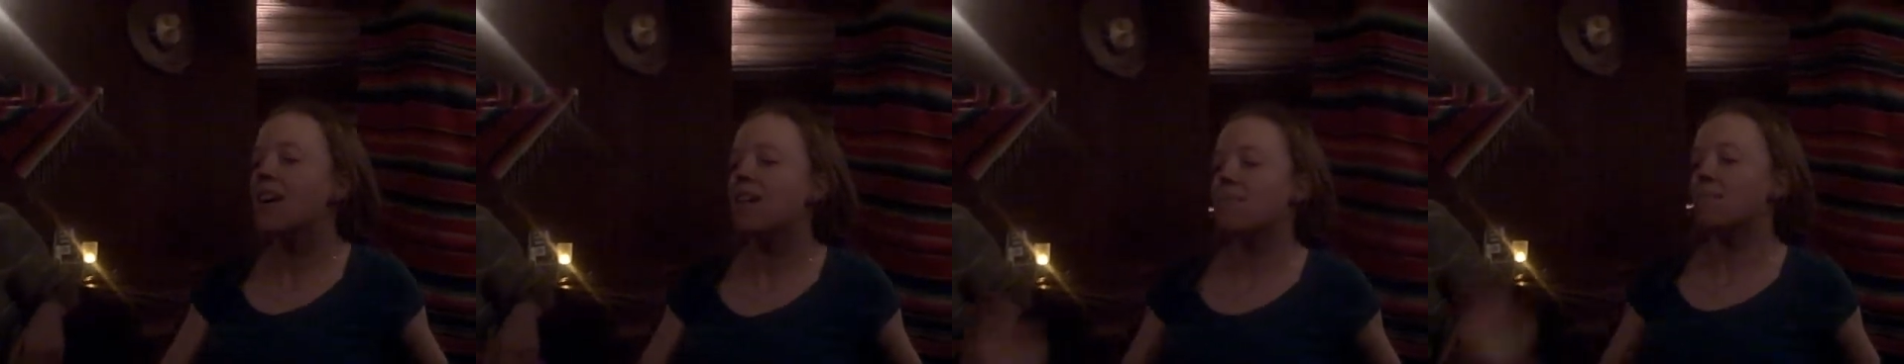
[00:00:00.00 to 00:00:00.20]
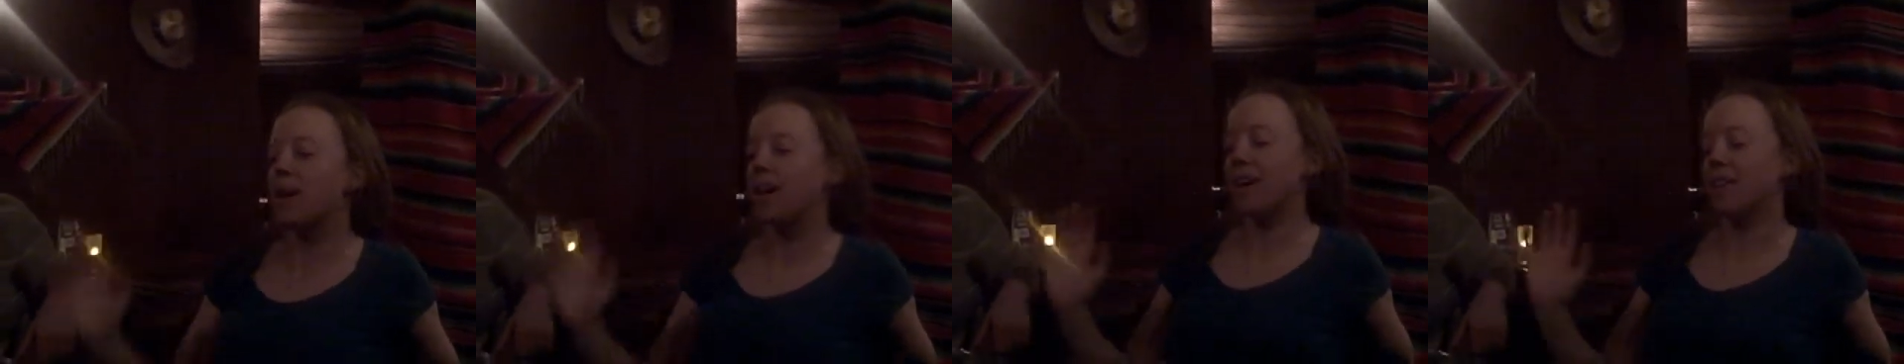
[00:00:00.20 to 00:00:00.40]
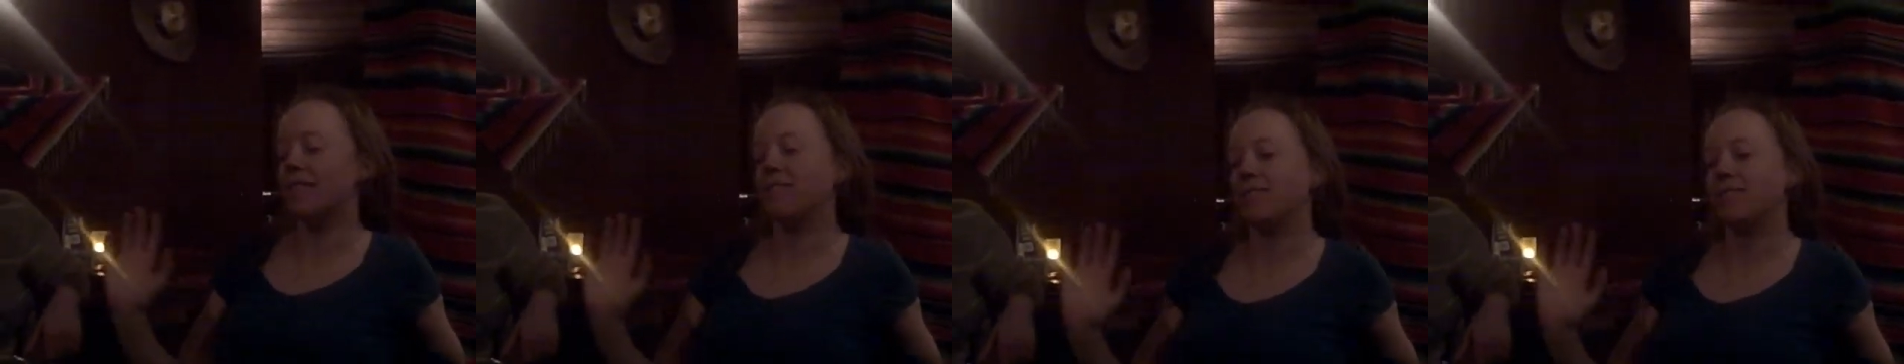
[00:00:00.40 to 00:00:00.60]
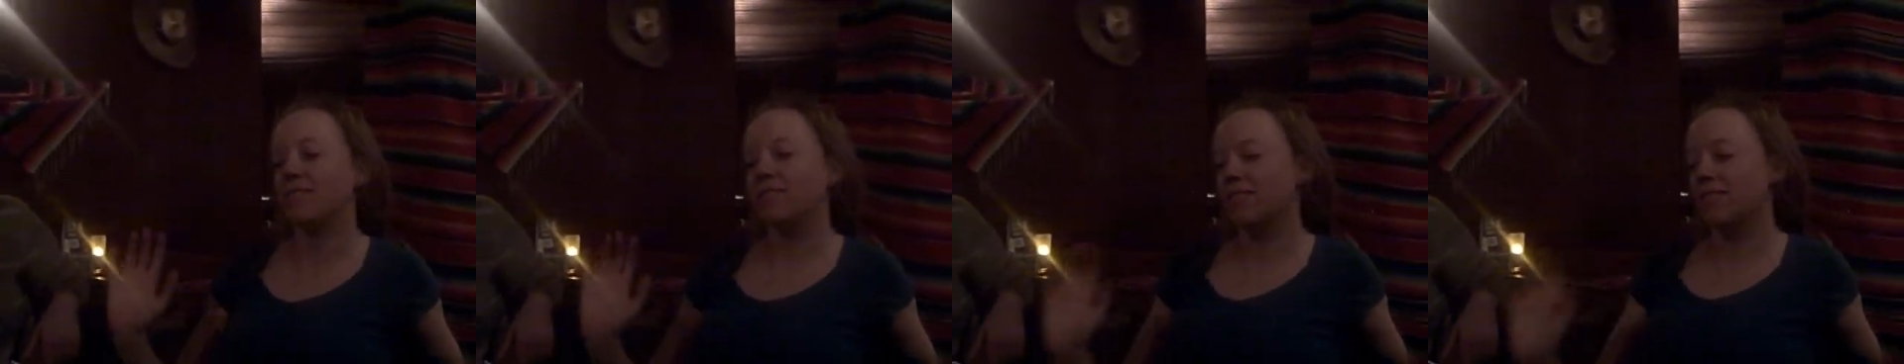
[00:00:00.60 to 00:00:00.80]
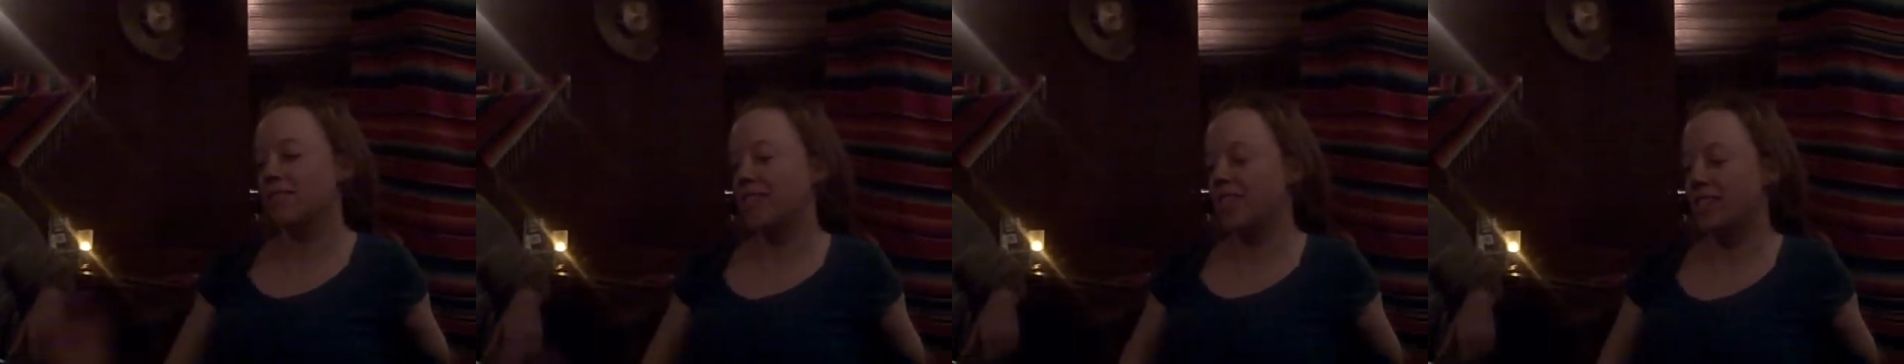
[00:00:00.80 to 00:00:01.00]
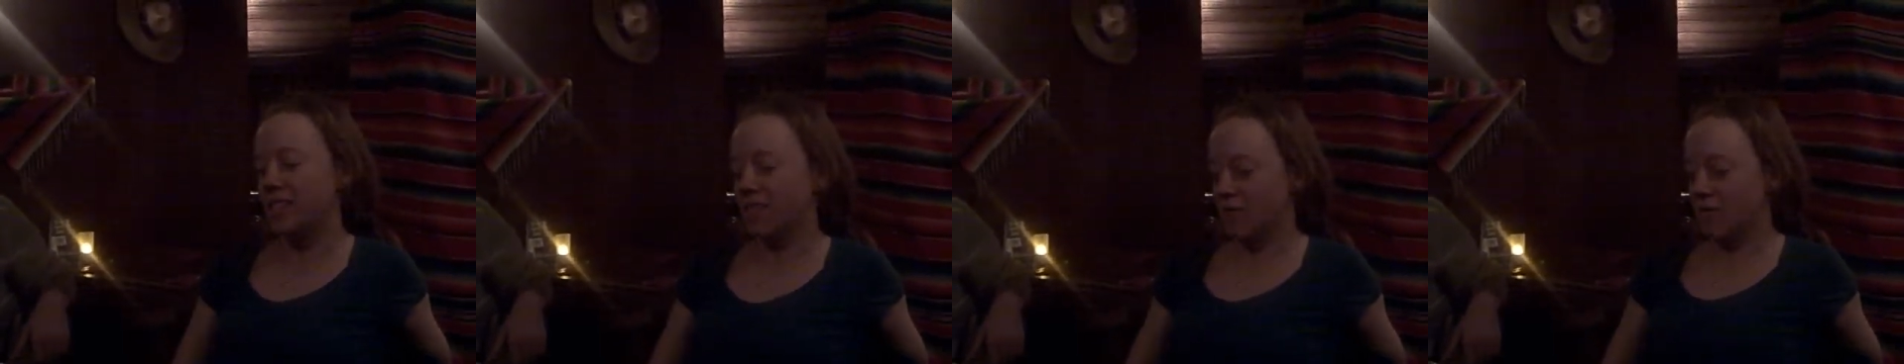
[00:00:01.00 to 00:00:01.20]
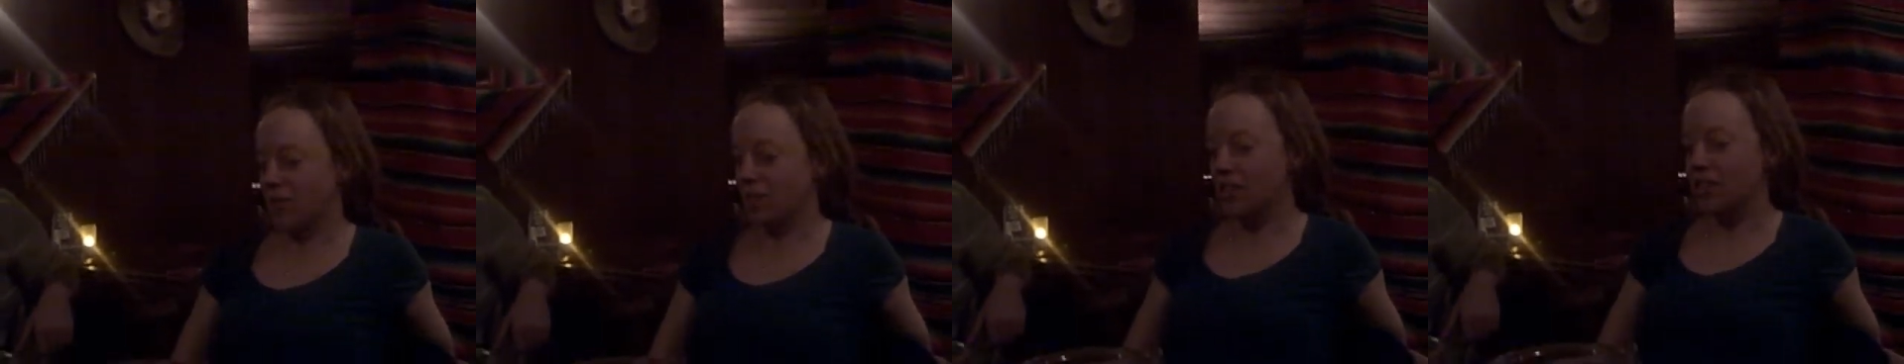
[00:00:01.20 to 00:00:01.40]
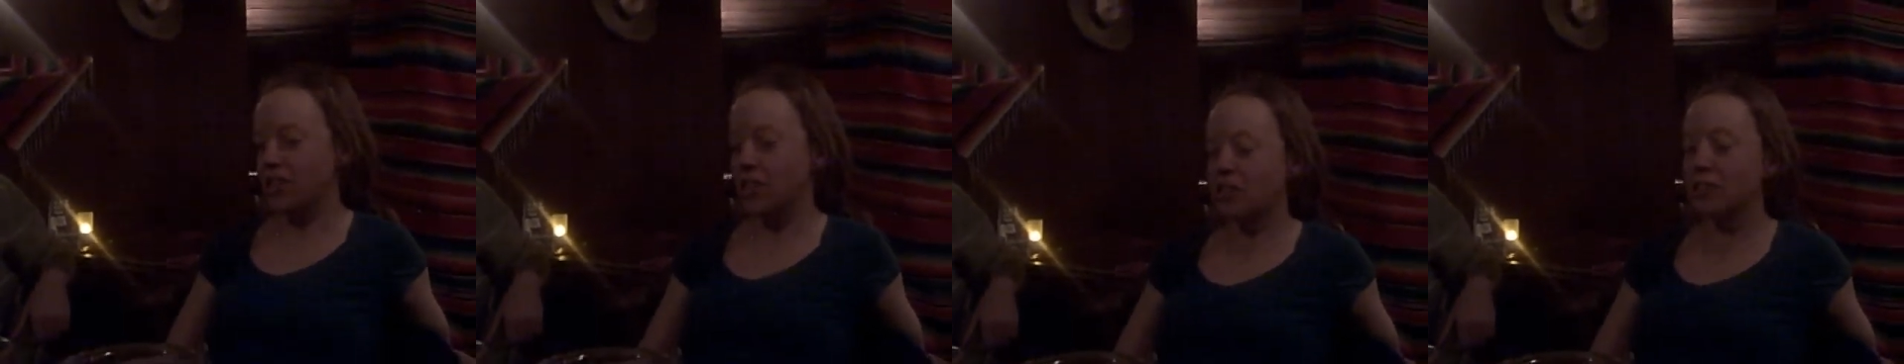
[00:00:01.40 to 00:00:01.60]
but it didn't
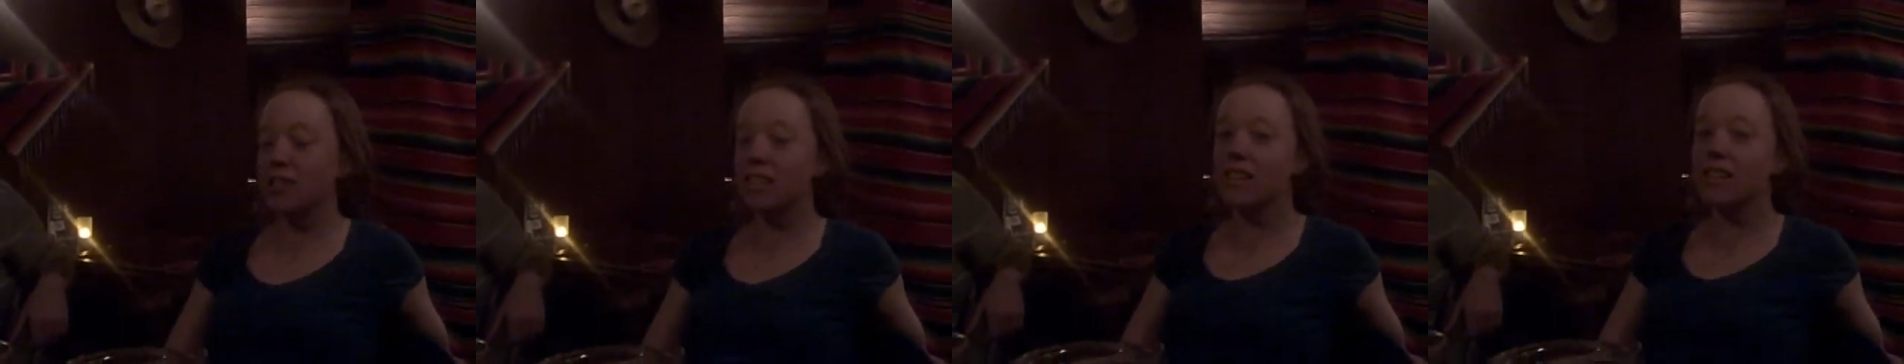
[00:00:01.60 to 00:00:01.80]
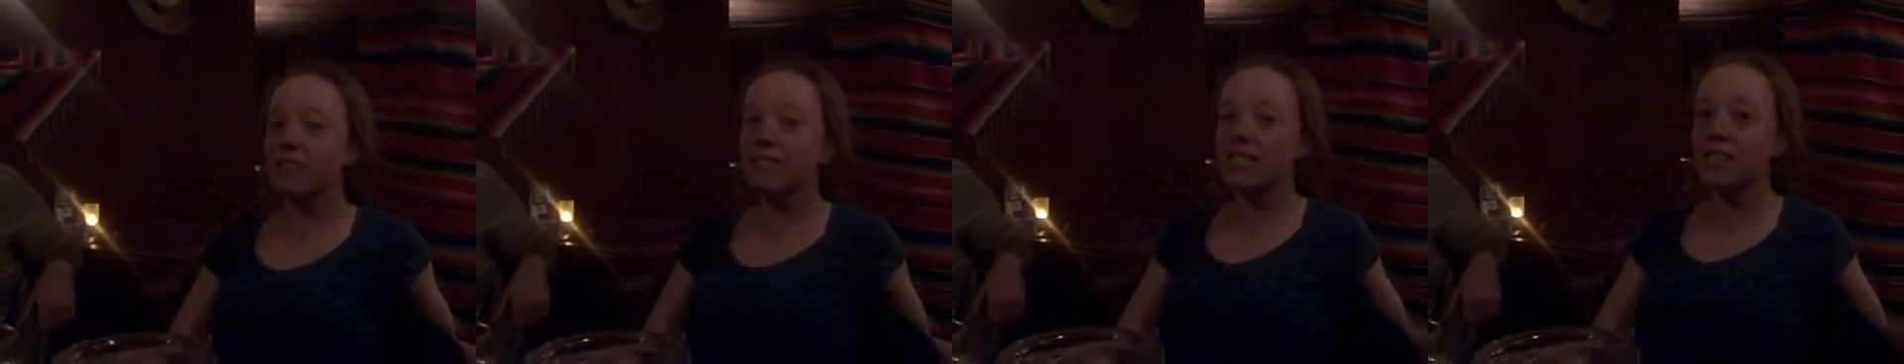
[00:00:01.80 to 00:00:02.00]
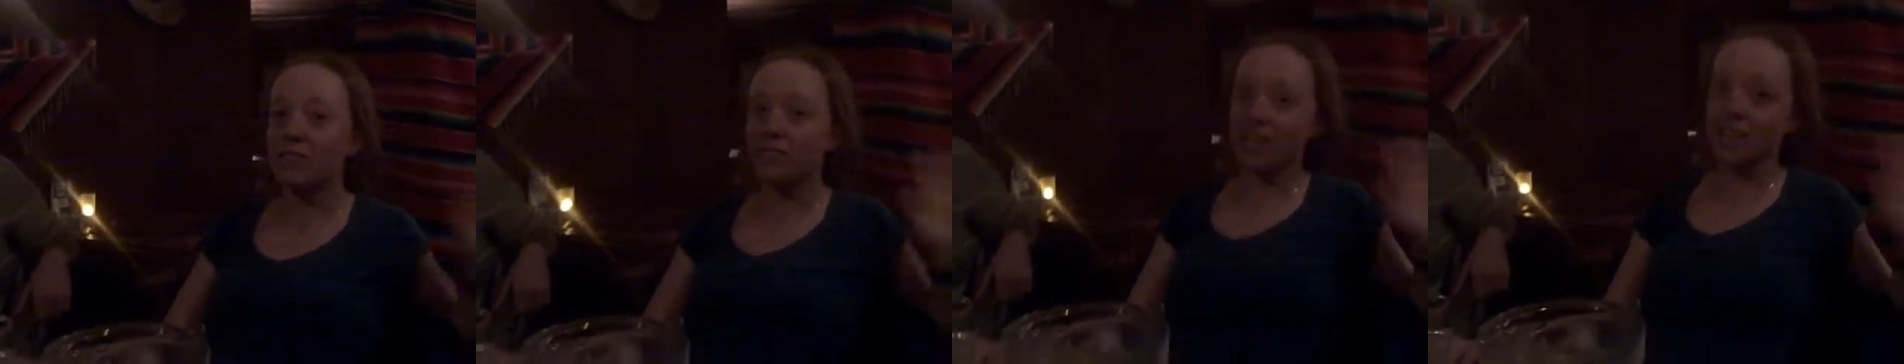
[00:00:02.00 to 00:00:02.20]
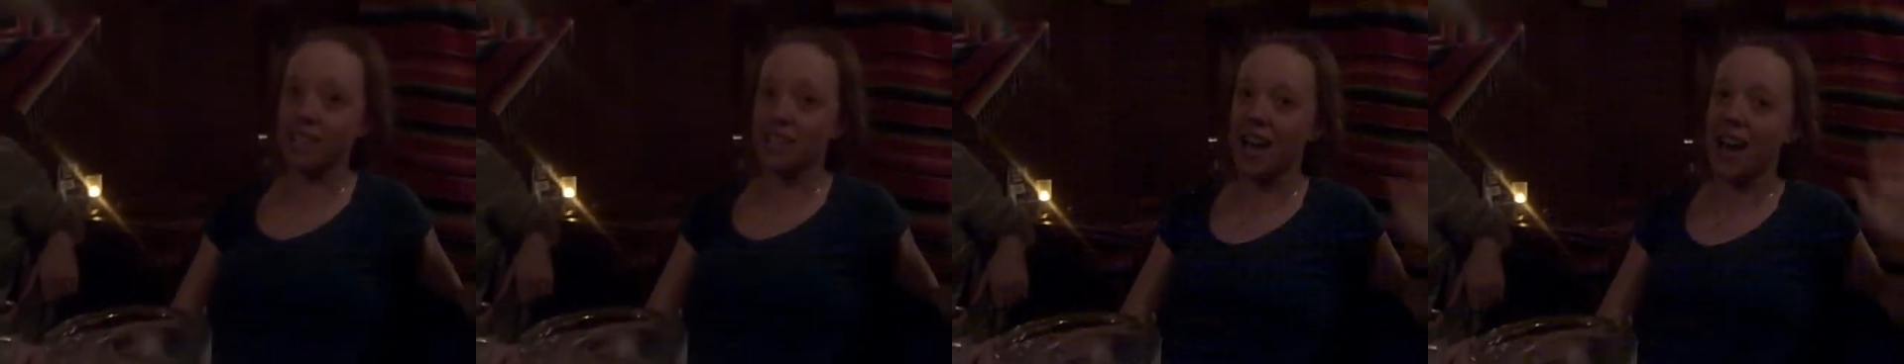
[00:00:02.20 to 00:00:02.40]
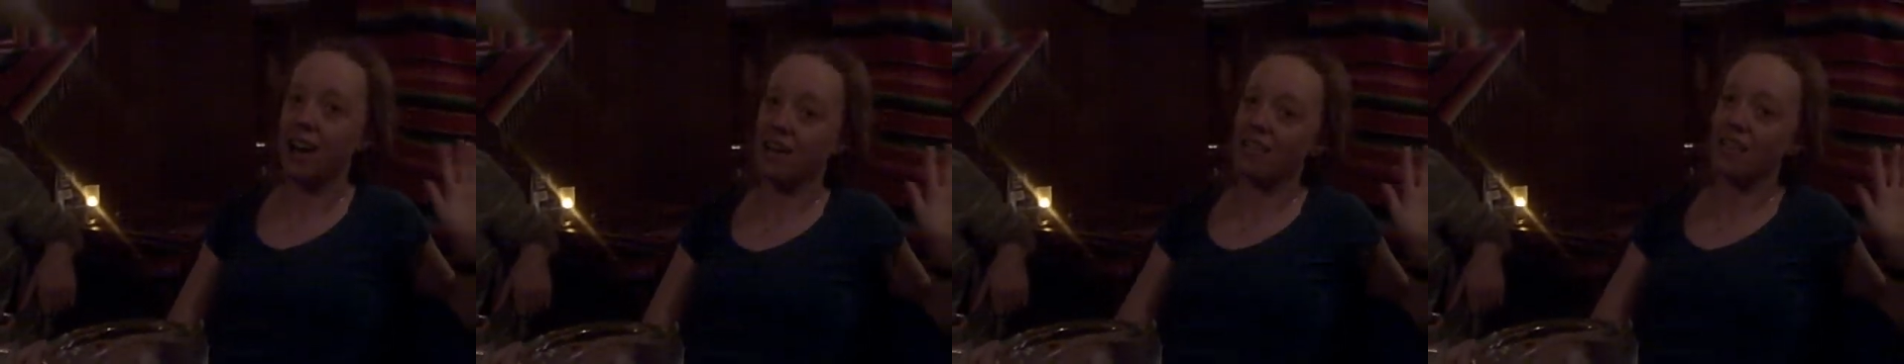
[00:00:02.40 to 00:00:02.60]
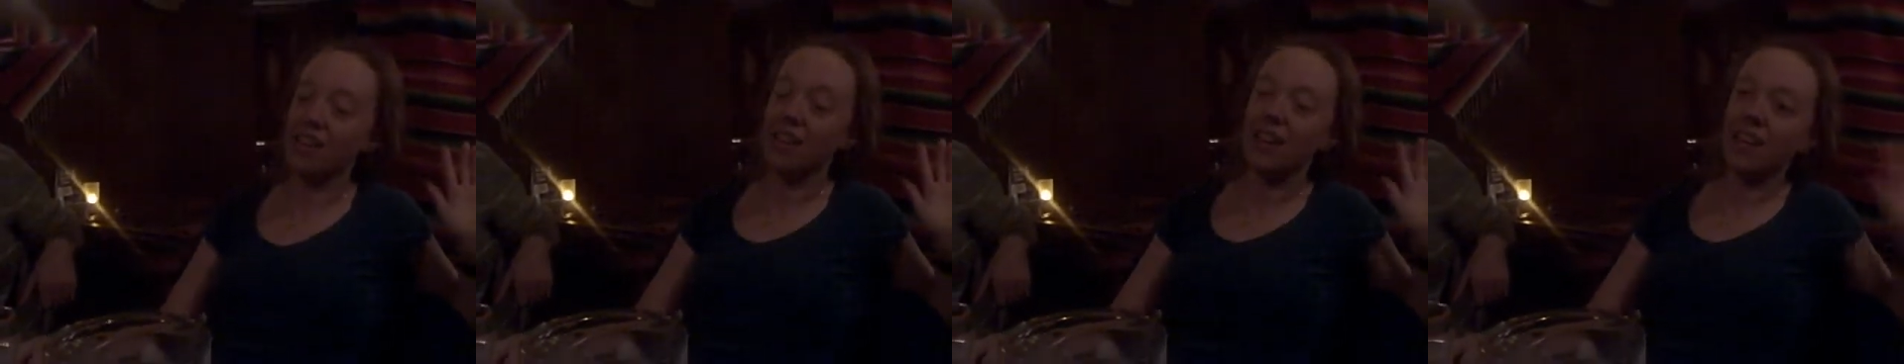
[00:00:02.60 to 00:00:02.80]
work. So Steven's freaked out.